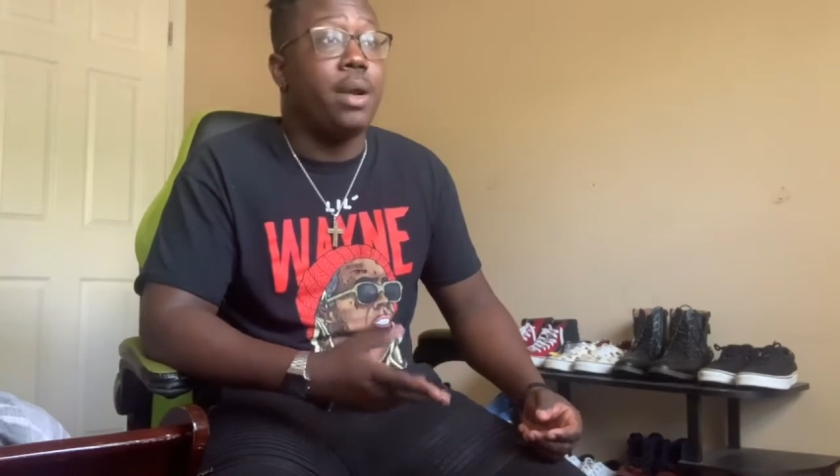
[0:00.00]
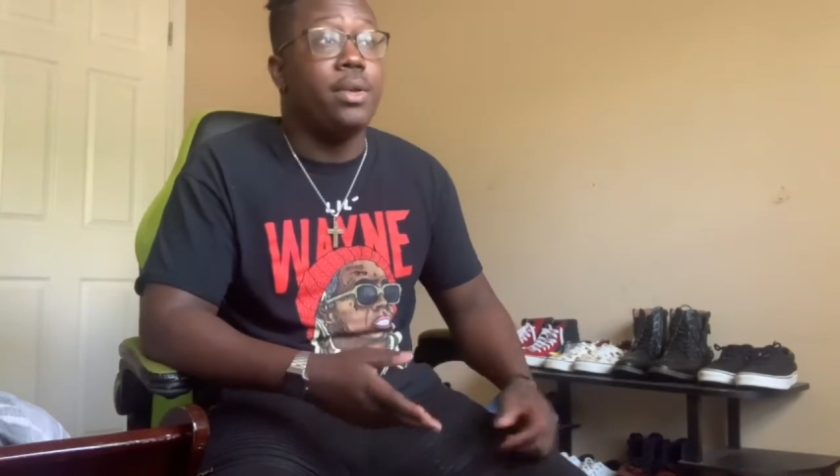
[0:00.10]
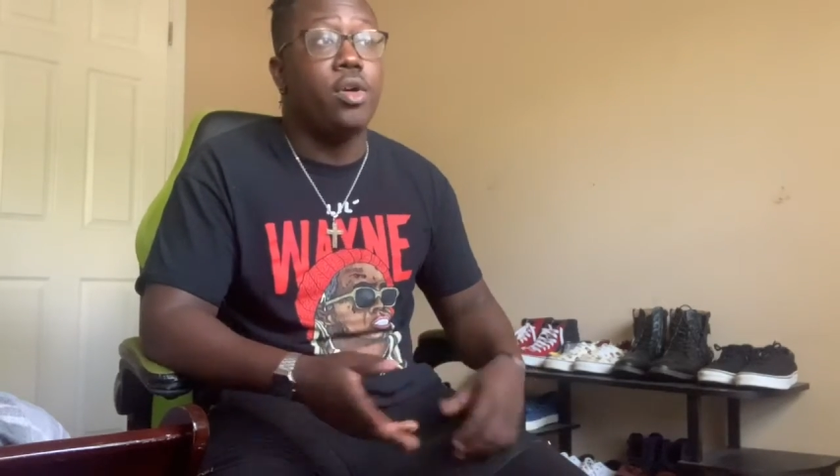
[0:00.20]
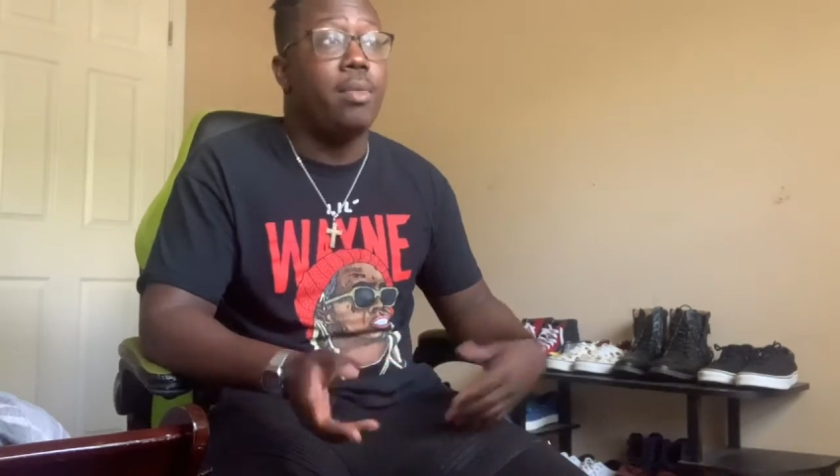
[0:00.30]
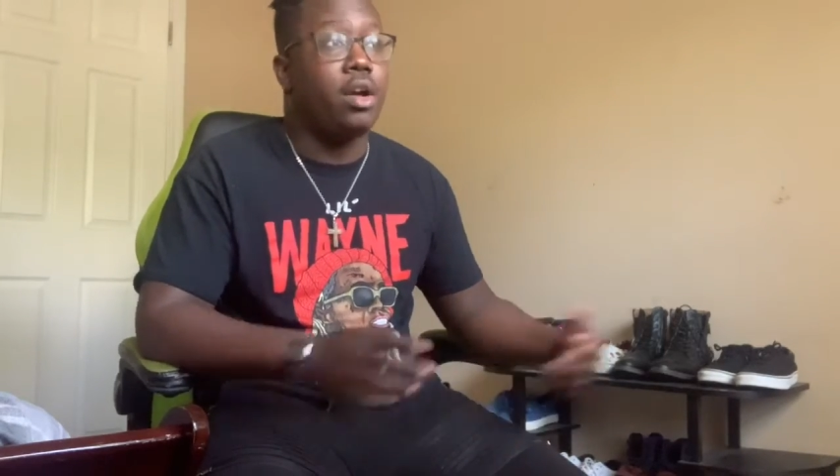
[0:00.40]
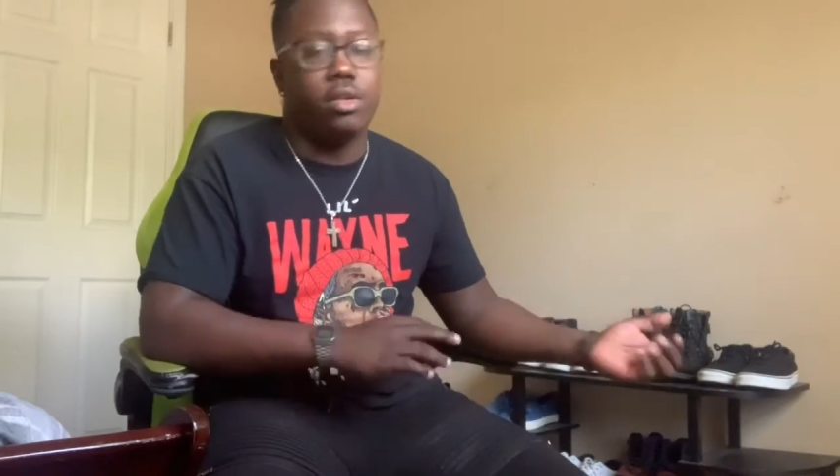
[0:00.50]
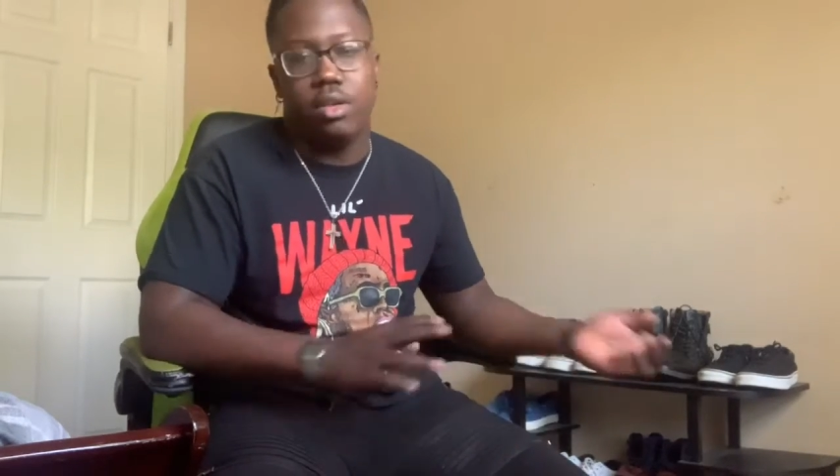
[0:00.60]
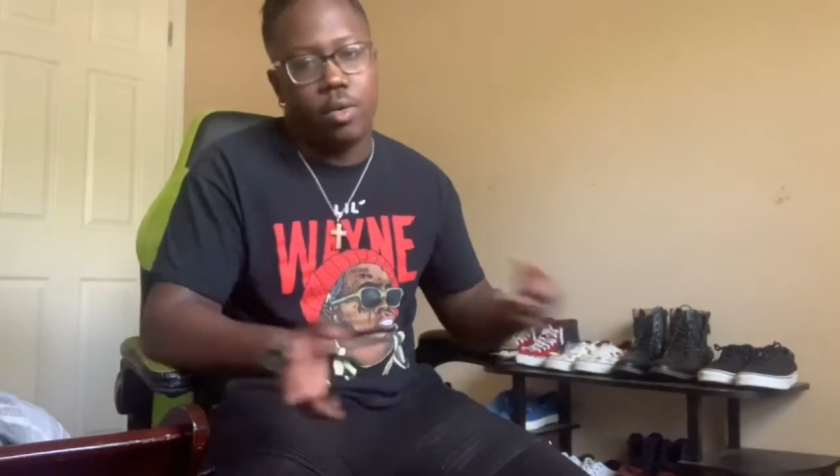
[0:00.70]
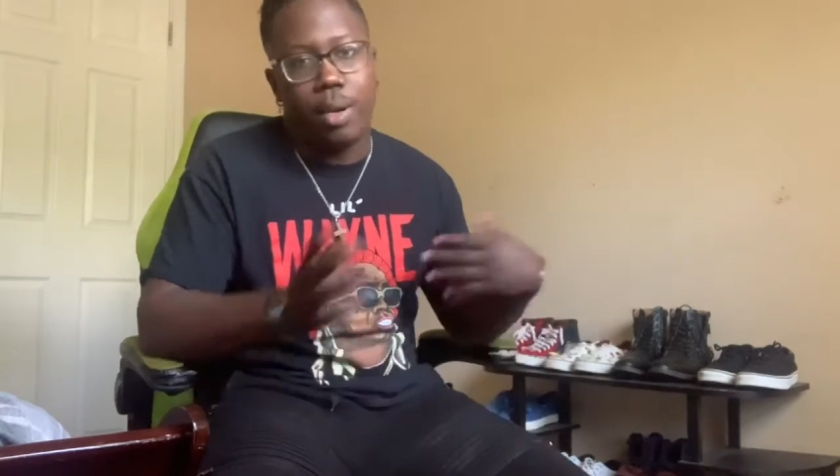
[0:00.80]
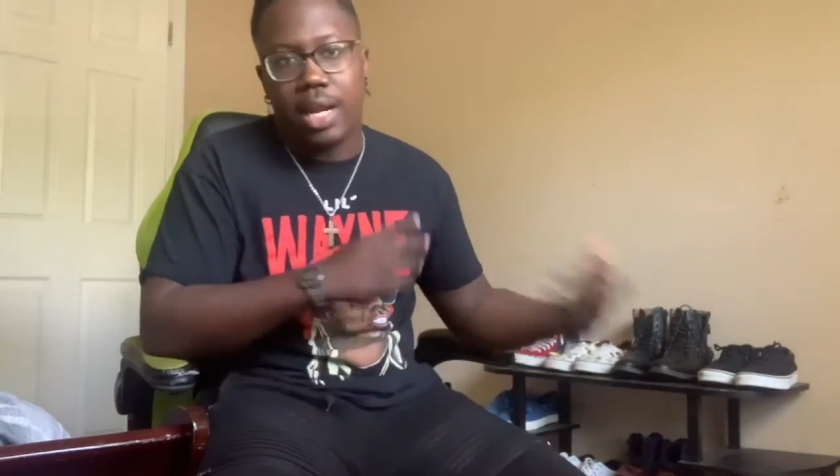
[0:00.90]
probably
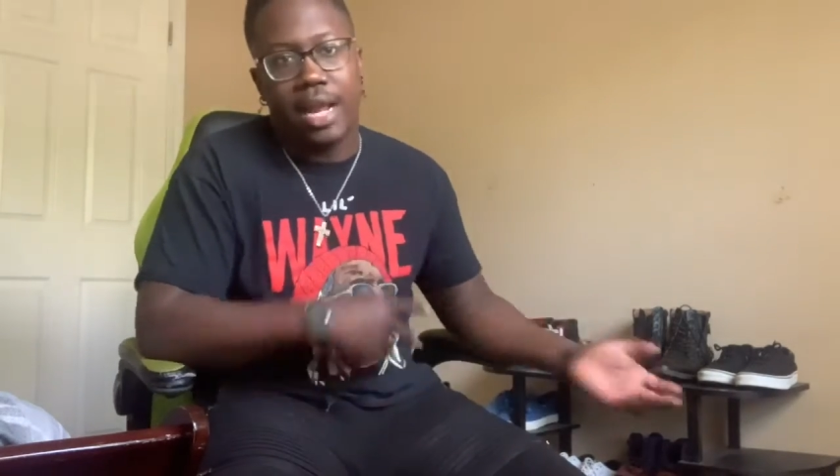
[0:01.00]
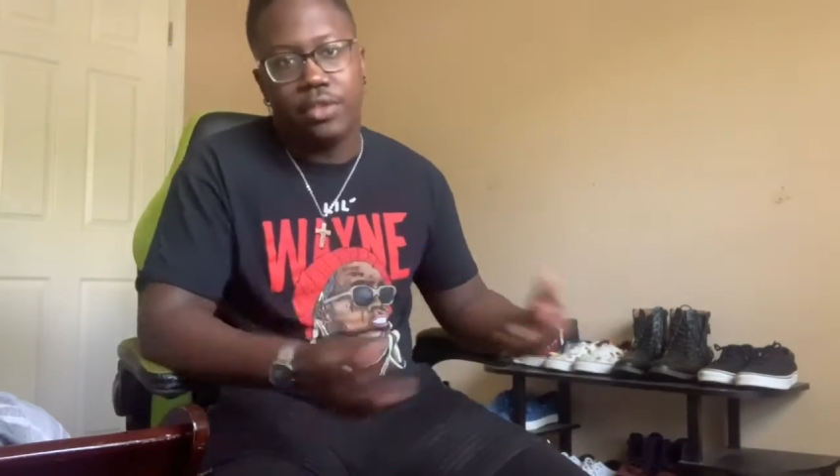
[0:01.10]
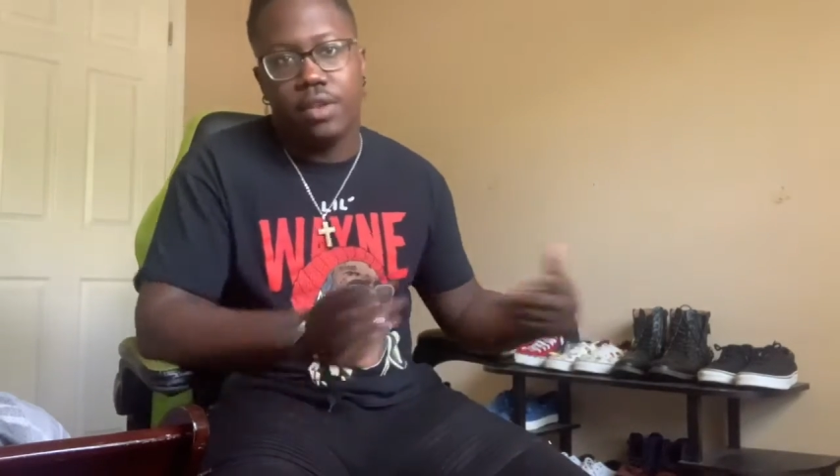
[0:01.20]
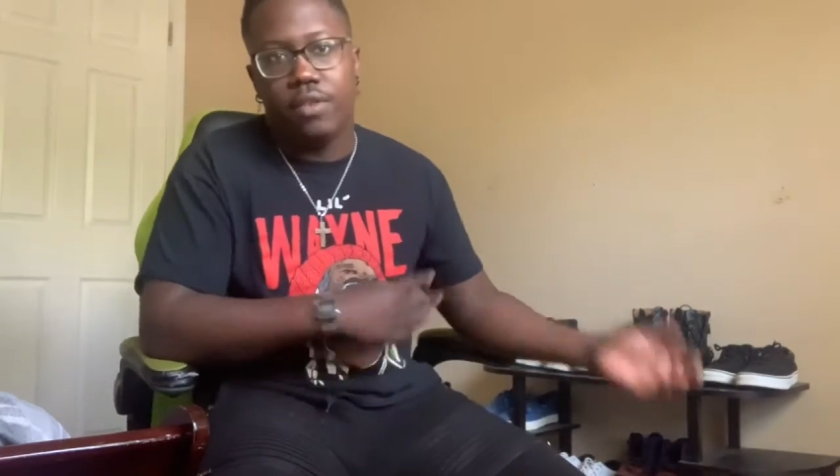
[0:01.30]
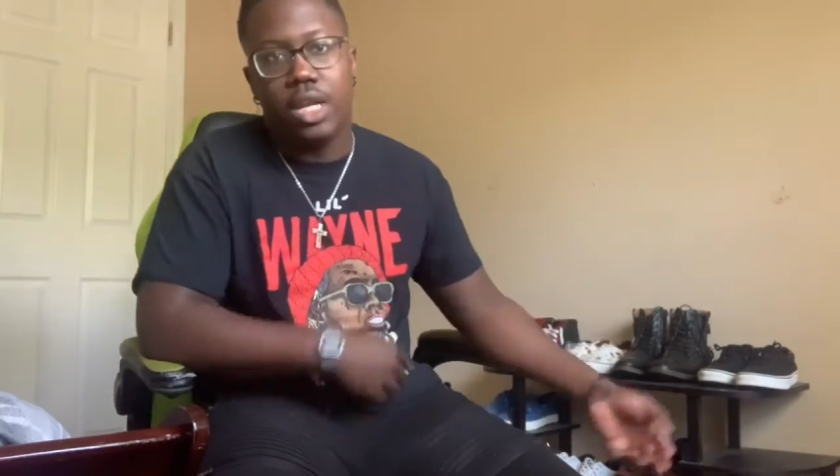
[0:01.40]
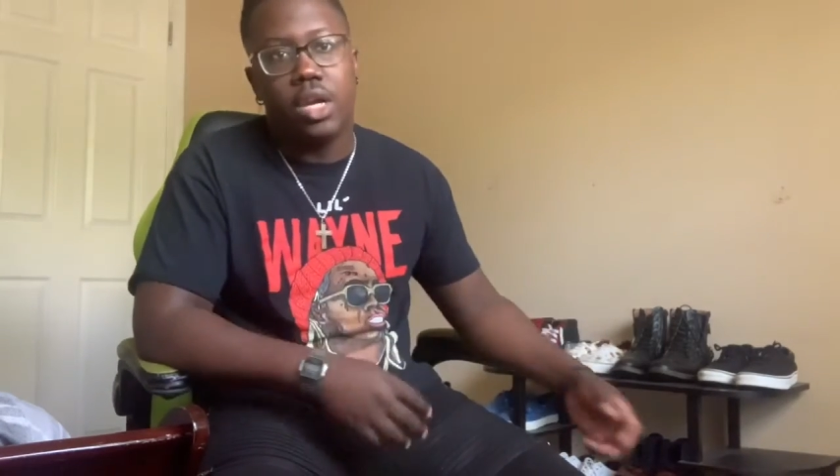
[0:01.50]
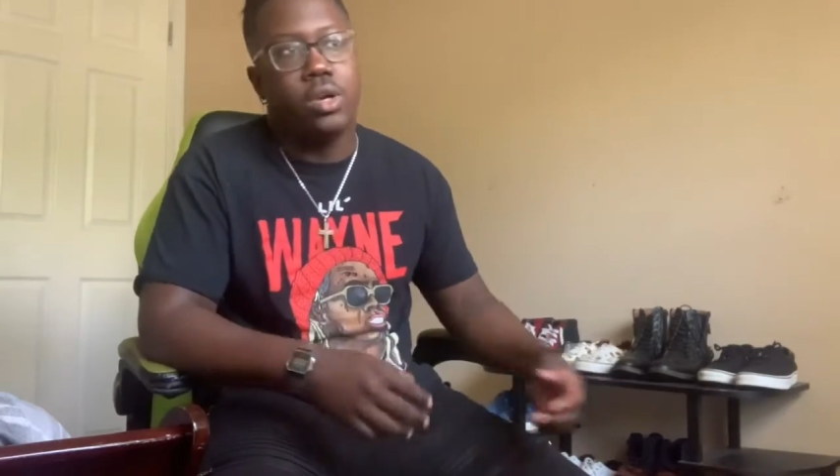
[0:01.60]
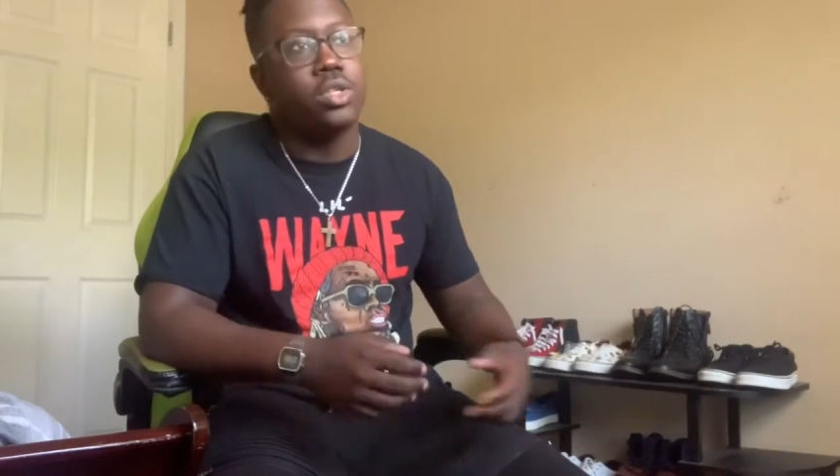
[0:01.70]
after the video,